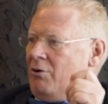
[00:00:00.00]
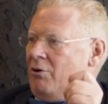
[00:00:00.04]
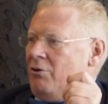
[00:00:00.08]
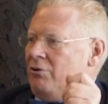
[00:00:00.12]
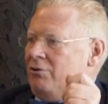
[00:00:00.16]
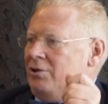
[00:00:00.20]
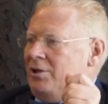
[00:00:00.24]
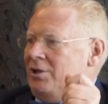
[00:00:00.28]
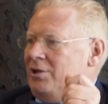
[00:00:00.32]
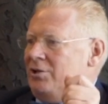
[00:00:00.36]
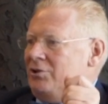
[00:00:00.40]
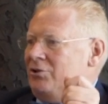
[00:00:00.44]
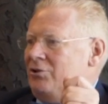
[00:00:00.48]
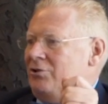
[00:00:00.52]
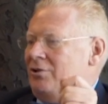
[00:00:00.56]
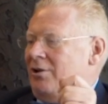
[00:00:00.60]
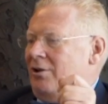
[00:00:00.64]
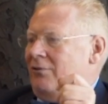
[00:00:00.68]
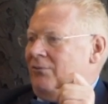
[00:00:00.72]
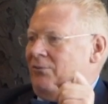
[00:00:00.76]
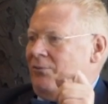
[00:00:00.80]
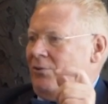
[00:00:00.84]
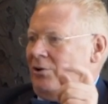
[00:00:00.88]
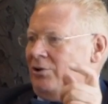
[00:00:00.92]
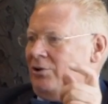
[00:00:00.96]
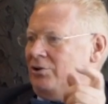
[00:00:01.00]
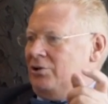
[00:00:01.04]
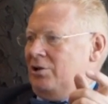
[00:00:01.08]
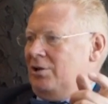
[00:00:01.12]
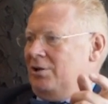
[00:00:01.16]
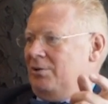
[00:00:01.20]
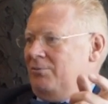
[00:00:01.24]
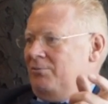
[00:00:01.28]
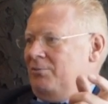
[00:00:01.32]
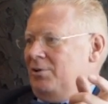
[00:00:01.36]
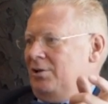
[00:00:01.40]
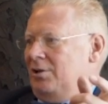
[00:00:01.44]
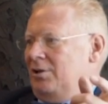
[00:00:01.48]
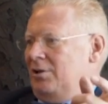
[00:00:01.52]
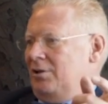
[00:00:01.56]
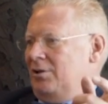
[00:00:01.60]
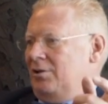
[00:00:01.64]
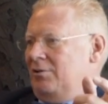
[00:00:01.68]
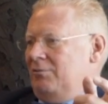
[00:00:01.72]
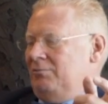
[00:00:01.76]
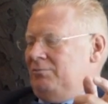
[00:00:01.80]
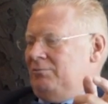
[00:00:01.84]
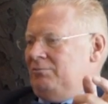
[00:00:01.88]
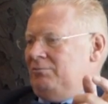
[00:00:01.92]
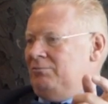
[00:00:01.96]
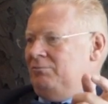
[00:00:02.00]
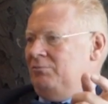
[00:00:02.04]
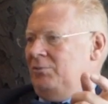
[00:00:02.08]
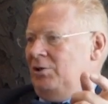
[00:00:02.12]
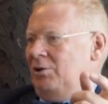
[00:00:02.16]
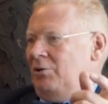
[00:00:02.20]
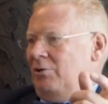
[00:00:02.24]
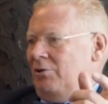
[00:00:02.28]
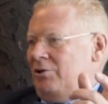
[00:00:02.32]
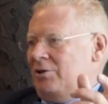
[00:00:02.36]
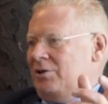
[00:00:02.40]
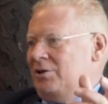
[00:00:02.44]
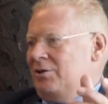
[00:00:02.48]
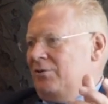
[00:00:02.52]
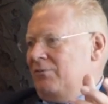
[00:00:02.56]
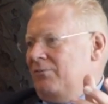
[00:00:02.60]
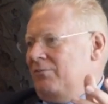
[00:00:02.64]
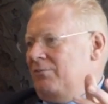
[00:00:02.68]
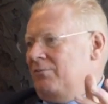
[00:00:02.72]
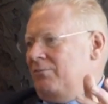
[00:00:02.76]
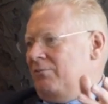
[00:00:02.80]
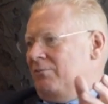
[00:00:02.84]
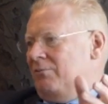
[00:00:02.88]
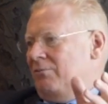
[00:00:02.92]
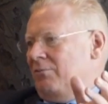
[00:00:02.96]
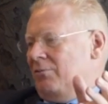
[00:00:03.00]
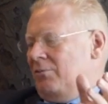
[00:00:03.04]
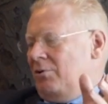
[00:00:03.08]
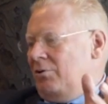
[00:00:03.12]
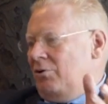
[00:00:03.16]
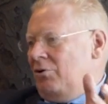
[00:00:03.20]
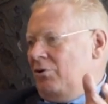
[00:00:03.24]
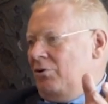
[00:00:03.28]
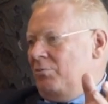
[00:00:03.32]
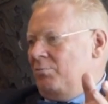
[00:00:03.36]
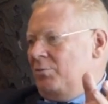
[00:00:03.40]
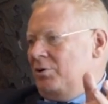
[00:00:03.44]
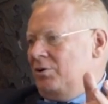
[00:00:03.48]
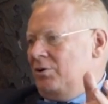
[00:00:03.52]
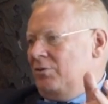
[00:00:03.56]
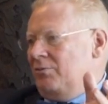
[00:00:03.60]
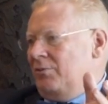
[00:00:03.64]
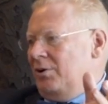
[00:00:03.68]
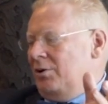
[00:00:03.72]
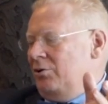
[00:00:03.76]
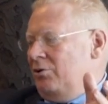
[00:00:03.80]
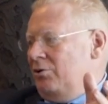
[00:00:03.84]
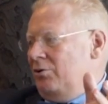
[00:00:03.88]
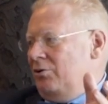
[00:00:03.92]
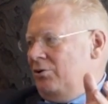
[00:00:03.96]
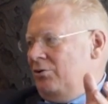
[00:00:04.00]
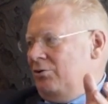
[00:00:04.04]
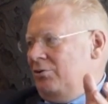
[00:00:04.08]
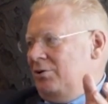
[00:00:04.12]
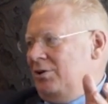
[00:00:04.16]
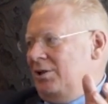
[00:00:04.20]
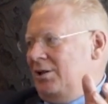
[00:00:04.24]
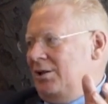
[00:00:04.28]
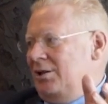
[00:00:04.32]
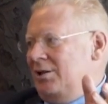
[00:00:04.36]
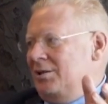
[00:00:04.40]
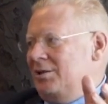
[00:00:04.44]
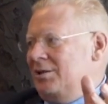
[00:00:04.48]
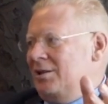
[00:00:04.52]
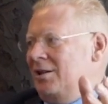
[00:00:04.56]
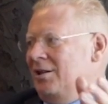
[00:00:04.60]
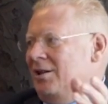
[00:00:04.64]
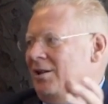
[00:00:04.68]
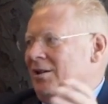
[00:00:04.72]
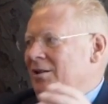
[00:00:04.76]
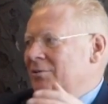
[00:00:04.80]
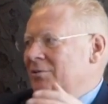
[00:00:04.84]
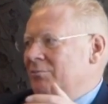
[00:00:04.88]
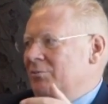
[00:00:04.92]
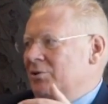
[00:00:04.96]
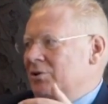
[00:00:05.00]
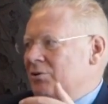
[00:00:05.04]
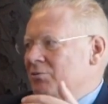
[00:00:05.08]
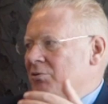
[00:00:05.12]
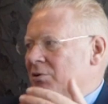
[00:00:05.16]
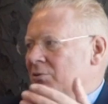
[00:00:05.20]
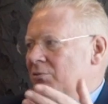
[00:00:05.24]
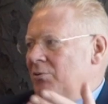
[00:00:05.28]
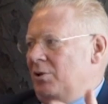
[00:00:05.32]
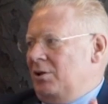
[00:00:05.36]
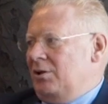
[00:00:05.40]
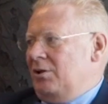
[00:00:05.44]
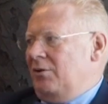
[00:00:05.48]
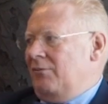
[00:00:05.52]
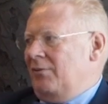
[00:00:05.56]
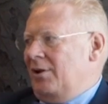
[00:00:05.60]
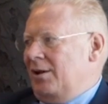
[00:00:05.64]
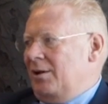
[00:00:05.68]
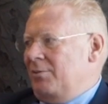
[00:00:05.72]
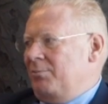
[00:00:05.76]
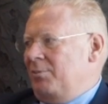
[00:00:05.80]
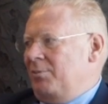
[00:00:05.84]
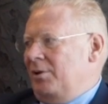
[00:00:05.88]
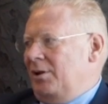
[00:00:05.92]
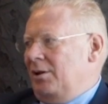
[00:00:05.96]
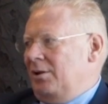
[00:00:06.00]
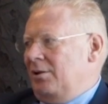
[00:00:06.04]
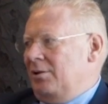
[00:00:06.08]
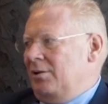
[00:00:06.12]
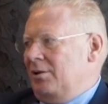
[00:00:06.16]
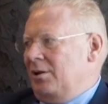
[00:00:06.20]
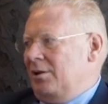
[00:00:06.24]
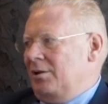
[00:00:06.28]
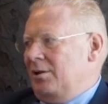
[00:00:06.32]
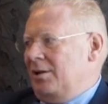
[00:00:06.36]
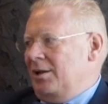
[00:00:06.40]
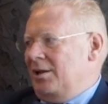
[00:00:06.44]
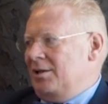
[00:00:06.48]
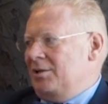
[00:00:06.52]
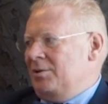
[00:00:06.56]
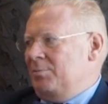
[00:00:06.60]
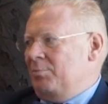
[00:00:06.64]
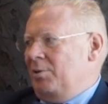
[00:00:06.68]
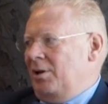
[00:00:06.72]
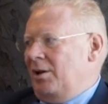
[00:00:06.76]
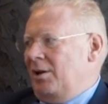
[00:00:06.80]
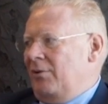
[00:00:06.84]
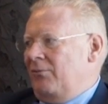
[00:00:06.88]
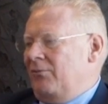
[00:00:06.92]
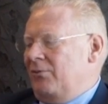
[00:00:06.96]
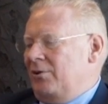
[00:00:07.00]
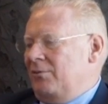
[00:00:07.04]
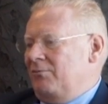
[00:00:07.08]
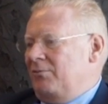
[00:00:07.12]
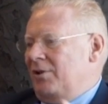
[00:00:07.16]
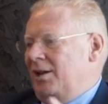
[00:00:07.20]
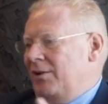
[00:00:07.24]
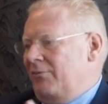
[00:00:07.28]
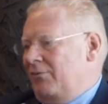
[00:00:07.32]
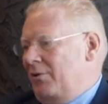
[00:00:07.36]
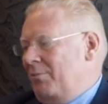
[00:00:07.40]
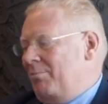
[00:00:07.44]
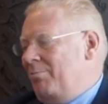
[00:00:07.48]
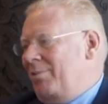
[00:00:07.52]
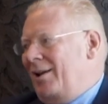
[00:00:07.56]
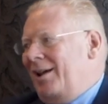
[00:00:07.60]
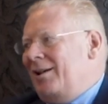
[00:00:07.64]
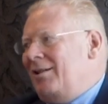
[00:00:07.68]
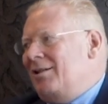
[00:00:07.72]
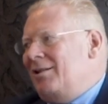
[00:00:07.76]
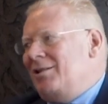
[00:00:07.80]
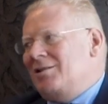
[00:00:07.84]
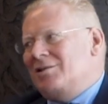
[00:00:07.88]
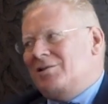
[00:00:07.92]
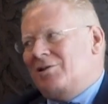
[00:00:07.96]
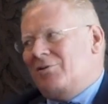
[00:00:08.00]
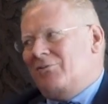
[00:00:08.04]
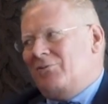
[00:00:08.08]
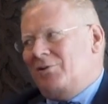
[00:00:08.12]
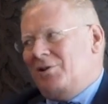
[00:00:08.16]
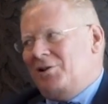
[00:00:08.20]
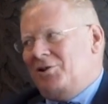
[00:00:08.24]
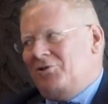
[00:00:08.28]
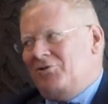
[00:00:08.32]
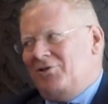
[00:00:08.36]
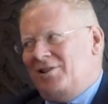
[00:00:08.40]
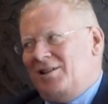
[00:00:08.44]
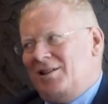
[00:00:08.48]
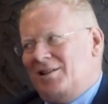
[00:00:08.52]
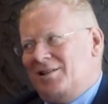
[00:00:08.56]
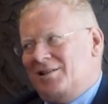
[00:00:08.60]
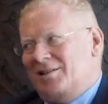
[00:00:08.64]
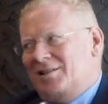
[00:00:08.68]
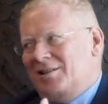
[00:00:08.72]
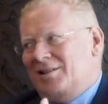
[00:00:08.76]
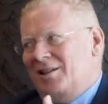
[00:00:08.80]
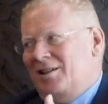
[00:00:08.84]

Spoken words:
own history, unfortunately, we lost almost 1 to 2 years because we were developing an SPF and we have a blacklist of ingredients.